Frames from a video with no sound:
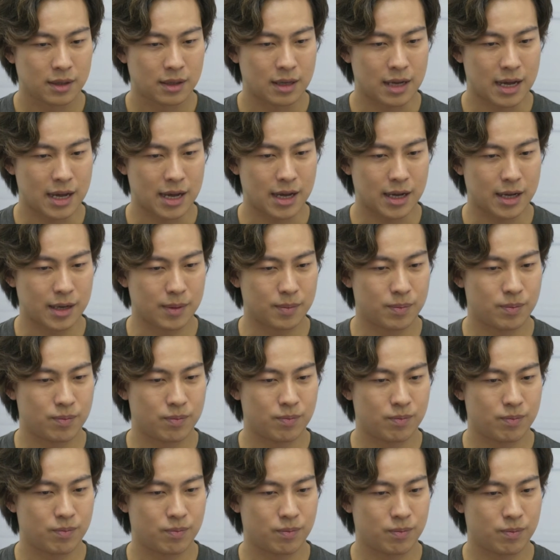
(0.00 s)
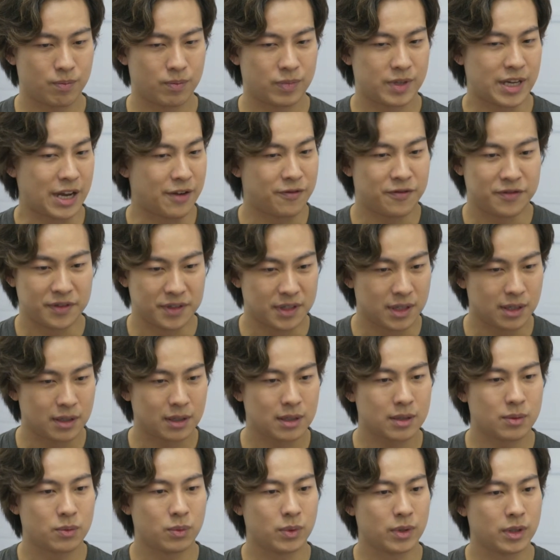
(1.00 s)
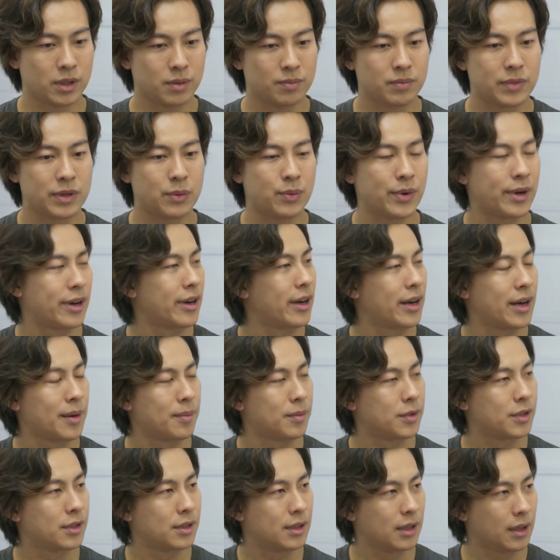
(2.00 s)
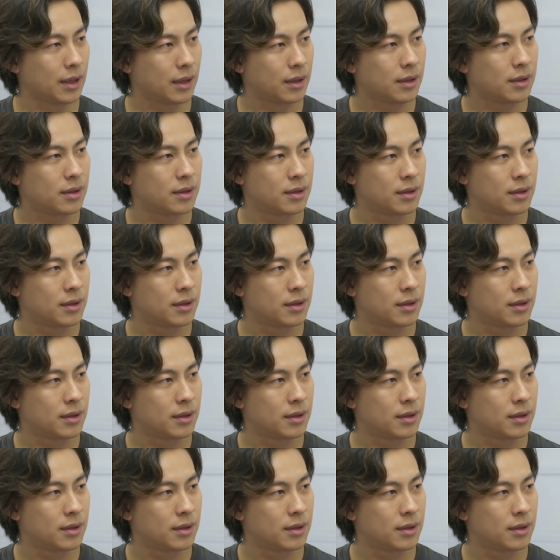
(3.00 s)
I definitely wouldn't be where I am today.